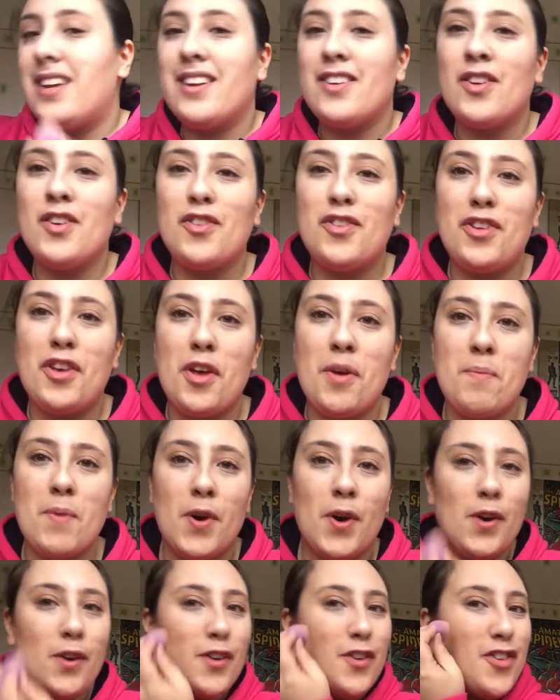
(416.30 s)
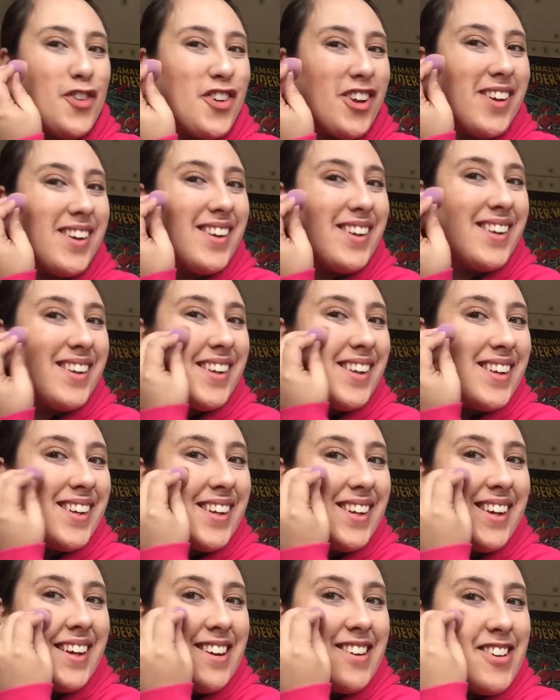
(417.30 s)
Not too much.
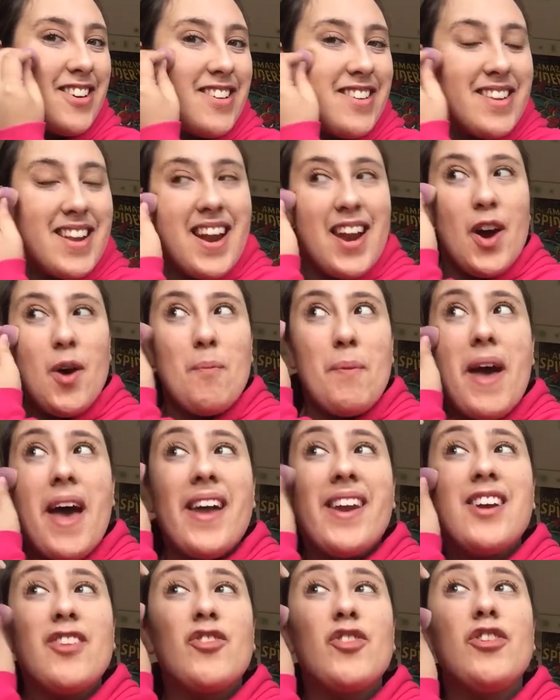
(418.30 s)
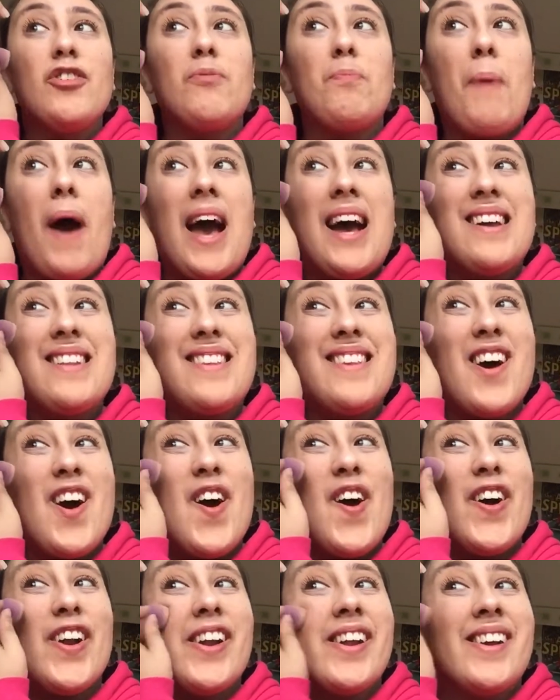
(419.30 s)
Just a little bit, and I just pat it
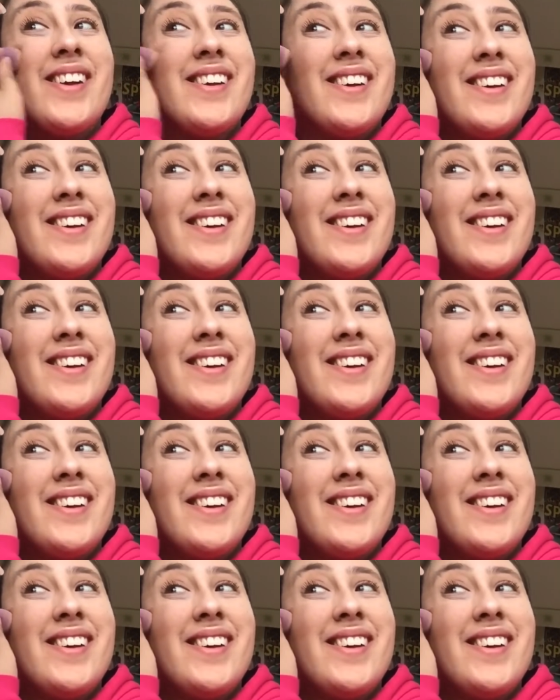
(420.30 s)
on.